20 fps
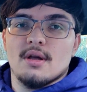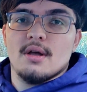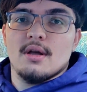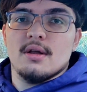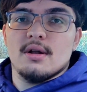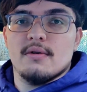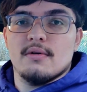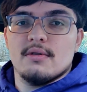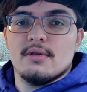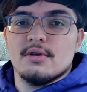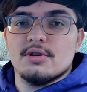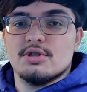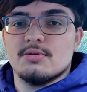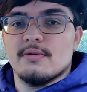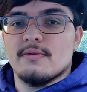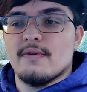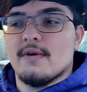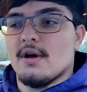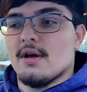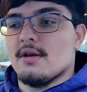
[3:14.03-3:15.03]
And everything
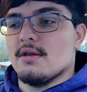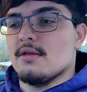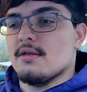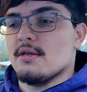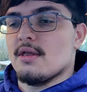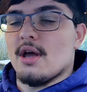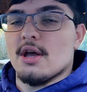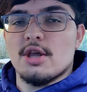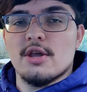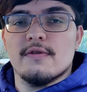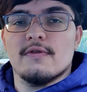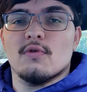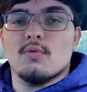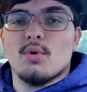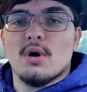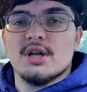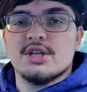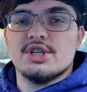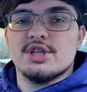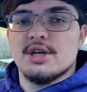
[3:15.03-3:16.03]
should be fine. Thank you for
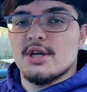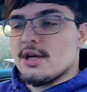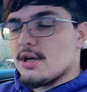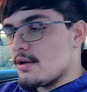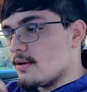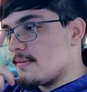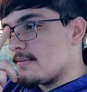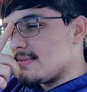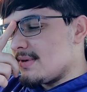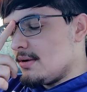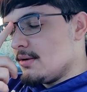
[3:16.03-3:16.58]
watching.